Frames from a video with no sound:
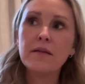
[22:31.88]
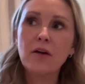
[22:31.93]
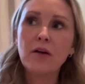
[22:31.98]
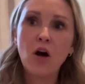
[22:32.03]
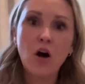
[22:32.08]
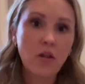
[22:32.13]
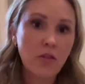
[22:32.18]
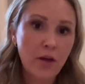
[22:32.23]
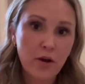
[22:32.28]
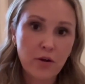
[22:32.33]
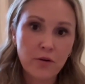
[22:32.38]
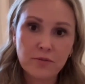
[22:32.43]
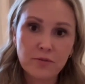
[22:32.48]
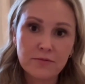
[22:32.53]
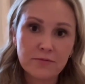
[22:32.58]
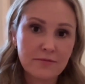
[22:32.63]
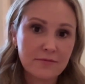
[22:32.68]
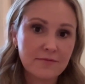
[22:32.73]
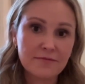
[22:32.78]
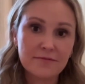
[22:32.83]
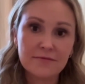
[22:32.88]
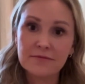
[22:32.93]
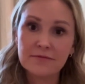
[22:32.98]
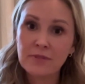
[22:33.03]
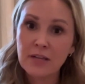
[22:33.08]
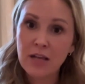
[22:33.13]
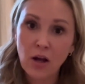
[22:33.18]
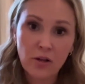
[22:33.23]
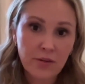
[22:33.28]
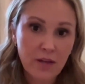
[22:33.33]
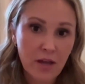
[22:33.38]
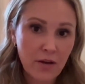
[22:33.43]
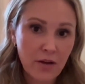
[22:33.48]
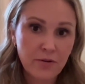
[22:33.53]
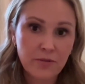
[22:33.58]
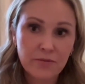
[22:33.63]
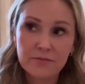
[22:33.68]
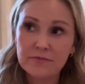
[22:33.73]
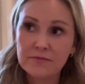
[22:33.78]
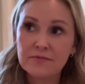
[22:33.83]
Although we all
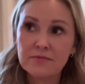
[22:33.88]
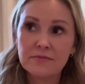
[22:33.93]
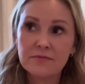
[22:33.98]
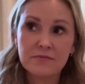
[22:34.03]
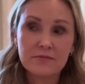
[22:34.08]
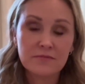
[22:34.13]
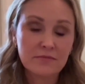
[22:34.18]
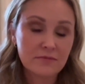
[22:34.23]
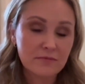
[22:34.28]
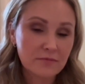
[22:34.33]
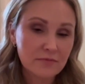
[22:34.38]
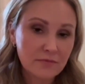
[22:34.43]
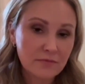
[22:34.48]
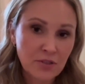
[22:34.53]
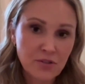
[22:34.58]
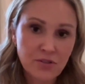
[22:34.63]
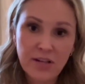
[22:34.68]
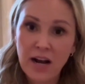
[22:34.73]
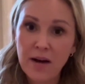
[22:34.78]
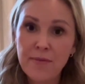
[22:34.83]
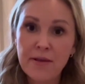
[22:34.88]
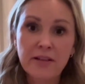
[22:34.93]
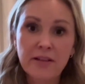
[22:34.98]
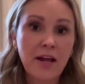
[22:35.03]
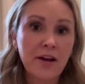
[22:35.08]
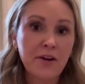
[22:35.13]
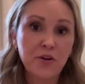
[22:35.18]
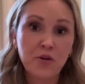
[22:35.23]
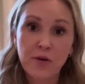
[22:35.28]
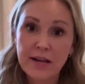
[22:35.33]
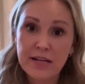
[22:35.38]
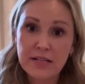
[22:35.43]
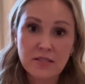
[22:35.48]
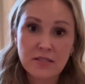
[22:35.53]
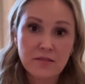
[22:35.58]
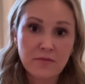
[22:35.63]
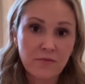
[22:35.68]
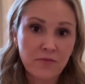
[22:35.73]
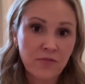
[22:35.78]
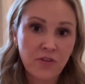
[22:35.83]
know there's got to be a lot of
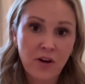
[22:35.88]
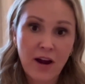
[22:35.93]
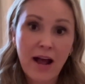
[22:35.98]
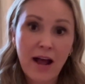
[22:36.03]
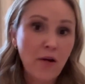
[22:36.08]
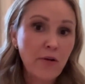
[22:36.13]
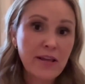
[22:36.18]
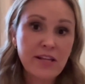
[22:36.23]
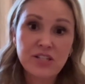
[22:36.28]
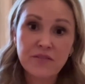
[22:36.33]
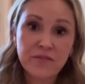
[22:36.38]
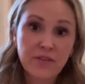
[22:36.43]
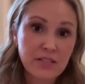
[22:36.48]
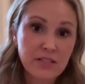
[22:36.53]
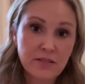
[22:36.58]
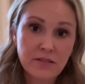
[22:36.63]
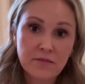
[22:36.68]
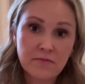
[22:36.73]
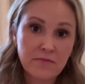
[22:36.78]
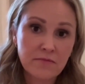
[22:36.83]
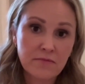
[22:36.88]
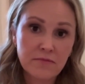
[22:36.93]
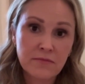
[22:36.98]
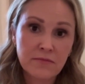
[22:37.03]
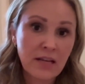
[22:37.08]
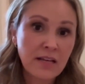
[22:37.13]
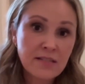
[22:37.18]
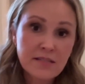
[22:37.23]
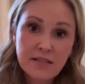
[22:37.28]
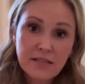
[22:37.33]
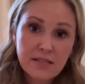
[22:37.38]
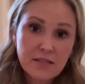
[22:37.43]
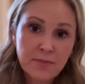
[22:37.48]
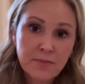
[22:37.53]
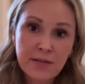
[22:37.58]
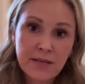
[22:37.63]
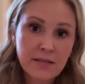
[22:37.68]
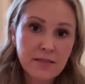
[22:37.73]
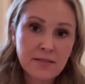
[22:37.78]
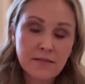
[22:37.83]
grace for how each of us does this,
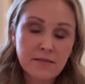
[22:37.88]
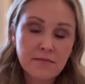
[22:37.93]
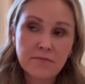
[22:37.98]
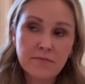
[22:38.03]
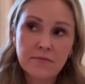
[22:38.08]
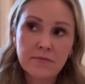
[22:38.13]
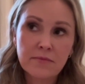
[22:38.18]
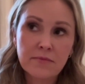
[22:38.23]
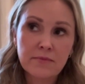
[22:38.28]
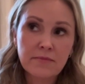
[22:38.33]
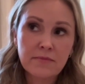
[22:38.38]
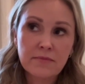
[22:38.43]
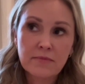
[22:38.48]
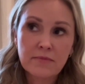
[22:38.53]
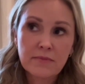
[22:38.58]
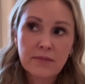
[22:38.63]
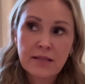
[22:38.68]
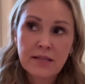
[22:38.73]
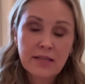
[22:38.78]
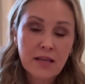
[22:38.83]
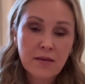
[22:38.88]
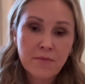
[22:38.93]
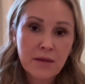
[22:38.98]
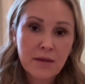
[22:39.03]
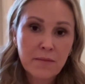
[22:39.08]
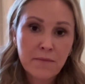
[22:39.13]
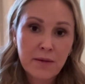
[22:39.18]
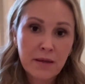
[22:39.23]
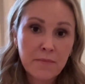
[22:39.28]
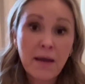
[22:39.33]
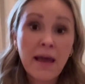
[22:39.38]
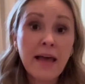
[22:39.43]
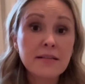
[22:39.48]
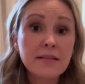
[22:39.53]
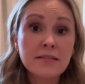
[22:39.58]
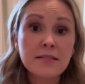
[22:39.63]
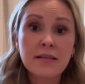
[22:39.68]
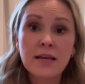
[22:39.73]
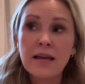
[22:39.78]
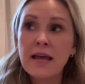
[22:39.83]
because it can be a big
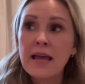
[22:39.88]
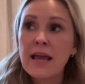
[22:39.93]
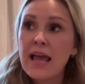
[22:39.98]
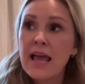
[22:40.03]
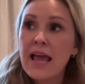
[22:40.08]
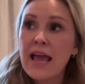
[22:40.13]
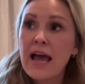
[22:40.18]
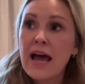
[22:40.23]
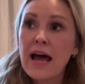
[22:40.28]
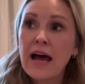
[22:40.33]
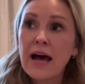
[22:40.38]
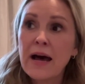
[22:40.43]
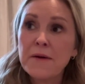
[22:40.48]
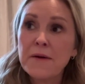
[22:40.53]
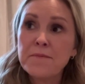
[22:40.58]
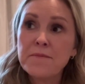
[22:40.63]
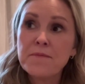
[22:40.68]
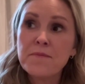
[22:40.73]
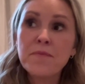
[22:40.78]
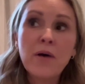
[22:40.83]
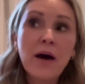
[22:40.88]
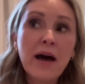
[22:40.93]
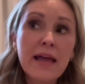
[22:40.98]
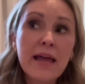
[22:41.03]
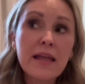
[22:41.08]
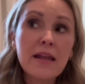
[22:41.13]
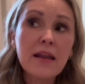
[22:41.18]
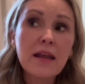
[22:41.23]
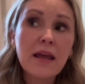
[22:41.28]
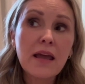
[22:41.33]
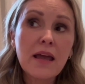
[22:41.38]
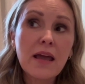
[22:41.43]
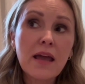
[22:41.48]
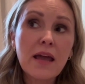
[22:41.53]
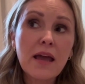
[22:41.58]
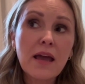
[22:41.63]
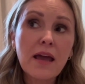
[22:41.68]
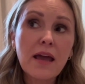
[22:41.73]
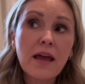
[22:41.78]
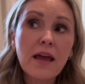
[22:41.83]
mess. But
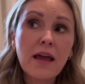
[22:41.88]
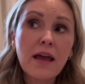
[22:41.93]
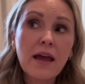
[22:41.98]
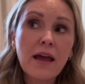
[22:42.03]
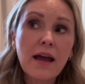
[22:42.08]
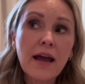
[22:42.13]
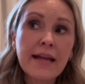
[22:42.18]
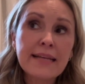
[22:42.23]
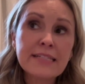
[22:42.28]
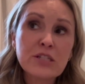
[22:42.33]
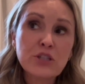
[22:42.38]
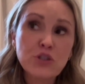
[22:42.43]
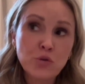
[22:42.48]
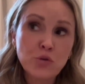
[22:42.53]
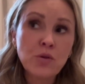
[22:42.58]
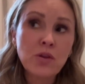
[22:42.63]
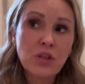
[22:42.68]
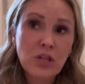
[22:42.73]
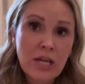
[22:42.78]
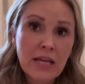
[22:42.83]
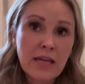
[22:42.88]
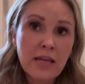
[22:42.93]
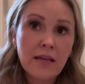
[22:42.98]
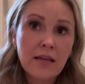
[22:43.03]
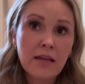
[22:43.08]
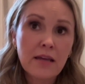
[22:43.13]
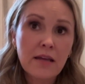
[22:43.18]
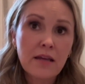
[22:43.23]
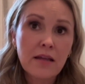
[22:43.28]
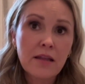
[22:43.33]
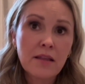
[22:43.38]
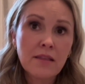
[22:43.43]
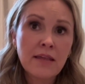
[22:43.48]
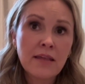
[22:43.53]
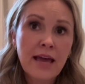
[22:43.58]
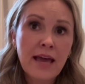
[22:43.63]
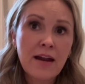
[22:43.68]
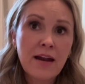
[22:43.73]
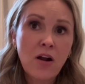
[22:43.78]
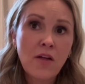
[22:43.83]
I do think
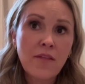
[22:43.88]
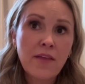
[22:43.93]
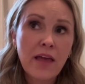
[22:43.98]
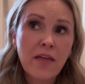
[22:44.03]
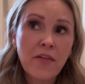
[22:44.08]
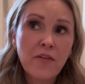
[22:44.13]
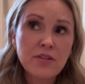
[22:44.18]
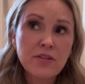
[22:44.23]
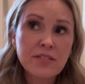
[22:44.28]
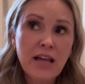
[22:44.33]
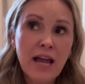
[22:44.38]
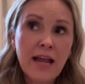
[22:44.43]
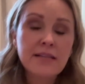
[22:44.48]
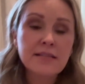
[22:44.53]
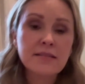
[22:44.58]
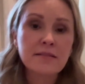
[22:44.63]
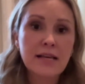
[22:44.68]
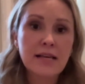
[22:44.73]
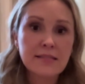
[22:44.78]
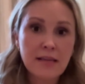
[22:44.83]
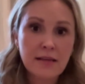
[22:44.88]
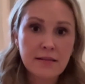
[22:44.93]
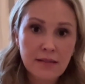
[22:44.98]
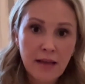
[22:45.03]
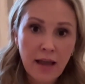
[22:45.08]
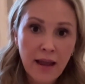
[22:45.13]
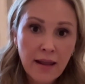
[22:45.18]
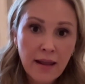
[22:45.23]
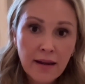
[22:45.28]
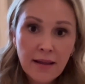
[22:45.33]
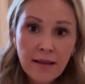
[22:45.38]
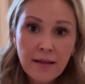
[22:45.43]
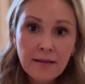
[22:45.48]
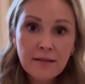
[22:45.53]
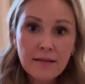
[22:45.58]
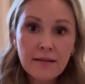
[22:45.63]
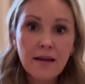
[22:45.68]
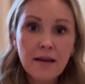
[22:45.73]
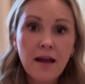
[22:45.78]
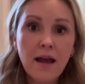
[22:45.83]
that on the other side is less anxiety.
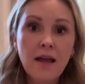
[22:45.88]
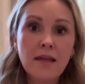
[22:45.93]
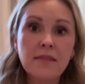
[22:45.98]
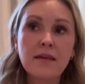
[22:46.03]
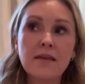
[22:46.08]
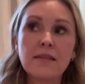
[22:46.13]
I think